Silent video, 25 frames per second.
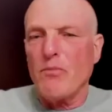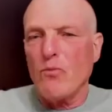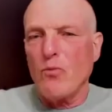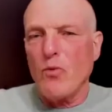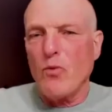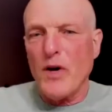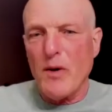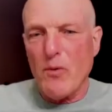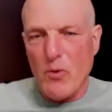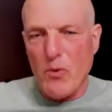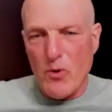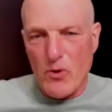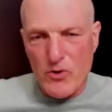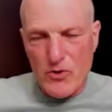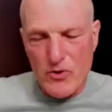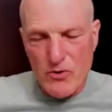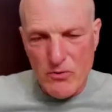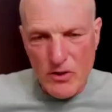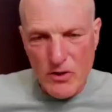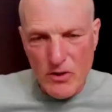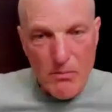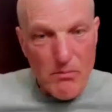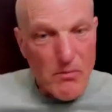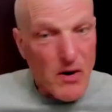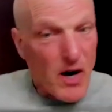we were
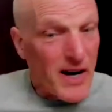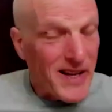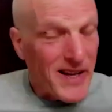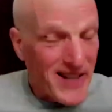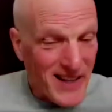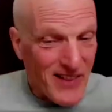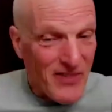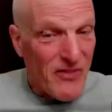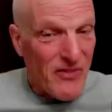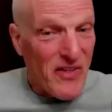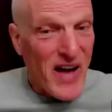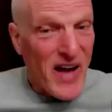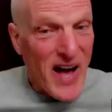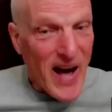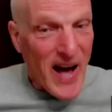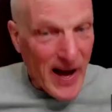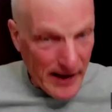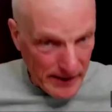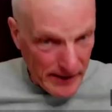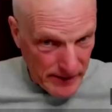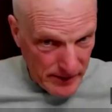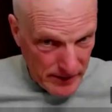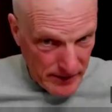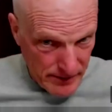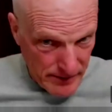combining
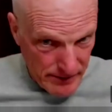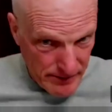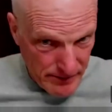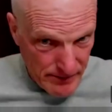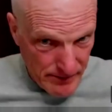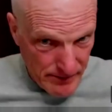that